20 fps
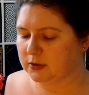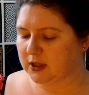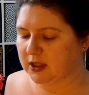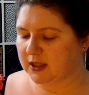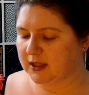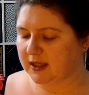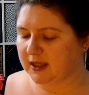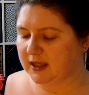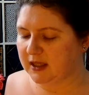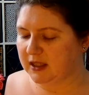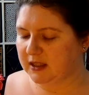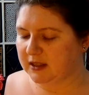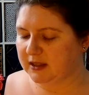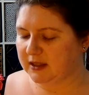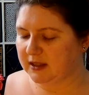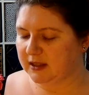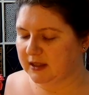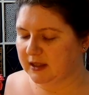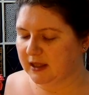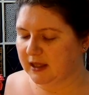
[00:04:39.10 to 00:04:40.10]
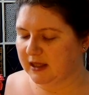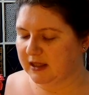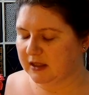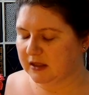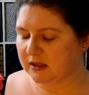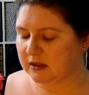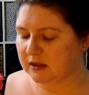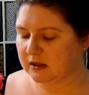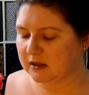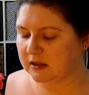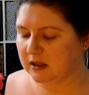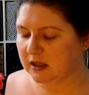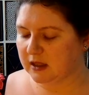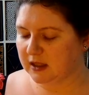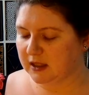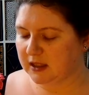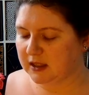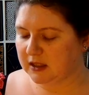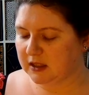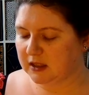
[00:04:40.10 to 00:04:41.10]
Anything else I
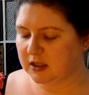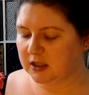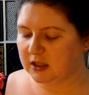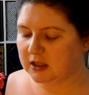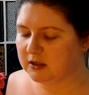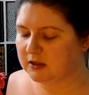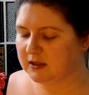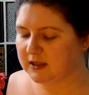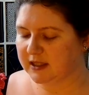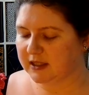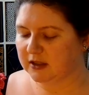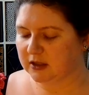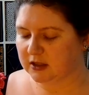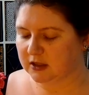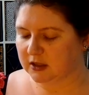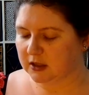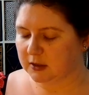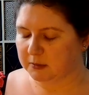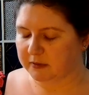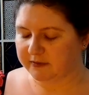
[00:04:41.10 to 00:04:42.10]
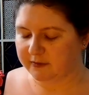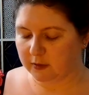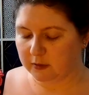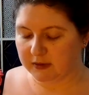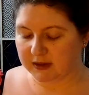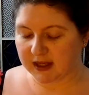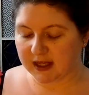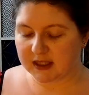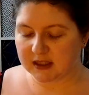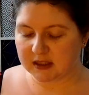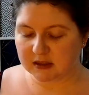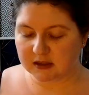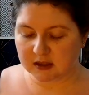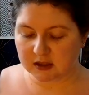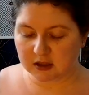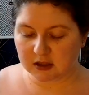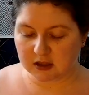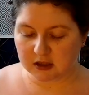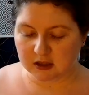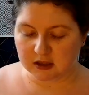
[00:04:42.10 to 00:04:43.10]
need to tell you before we get
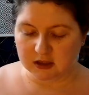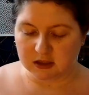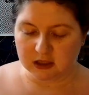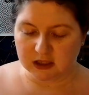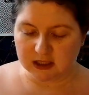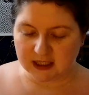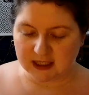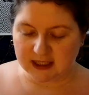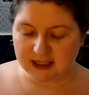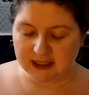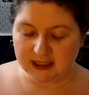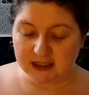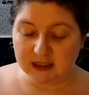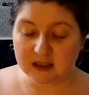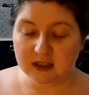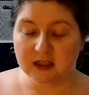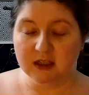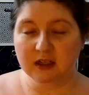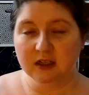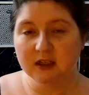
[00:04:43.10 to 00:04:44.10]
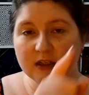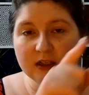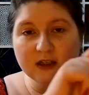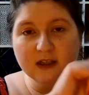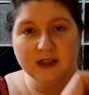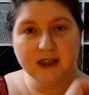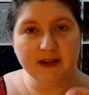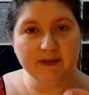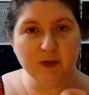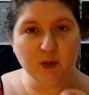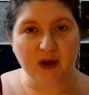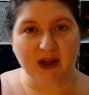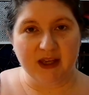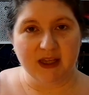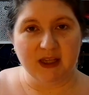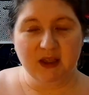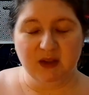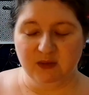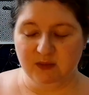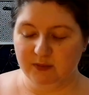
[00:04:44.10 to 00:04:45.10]
started? Giveaway.
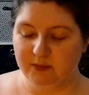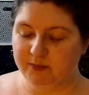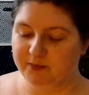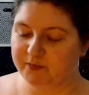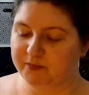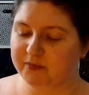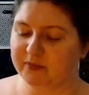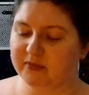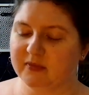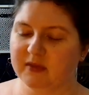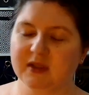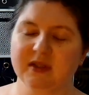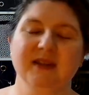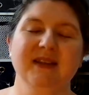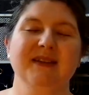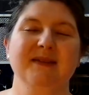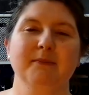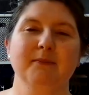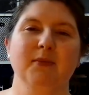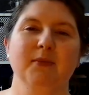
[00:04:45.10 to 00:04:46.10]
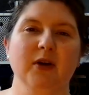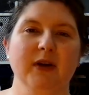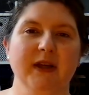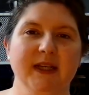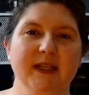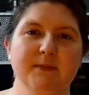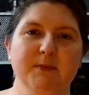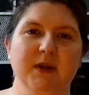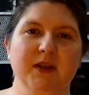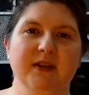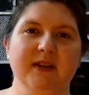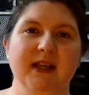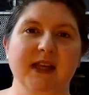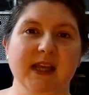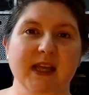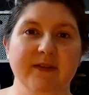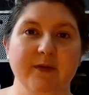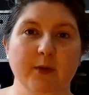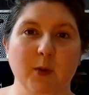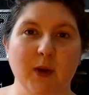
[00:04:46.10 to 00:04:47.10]
Podcast birthday
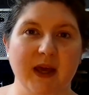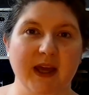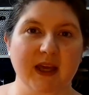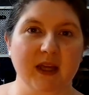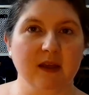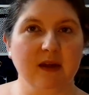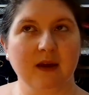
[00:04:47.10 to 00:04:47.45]
giveaway.